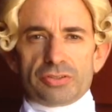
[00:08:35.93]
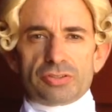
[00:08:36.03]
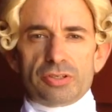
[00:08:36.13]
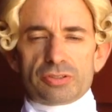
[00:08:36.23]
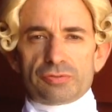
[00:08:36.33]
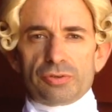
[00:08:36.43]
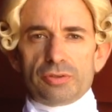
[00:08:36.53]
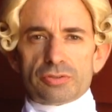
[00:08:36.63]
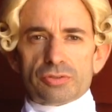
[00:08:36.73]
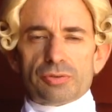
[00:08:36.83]
a six
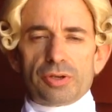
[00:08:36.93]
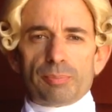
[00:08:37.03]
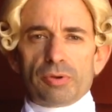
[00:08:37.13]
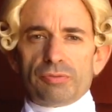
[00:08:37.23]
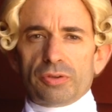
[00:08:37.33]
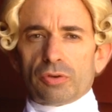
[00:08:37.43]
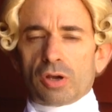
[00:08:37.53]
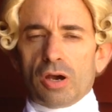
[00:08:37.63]
foot strip of either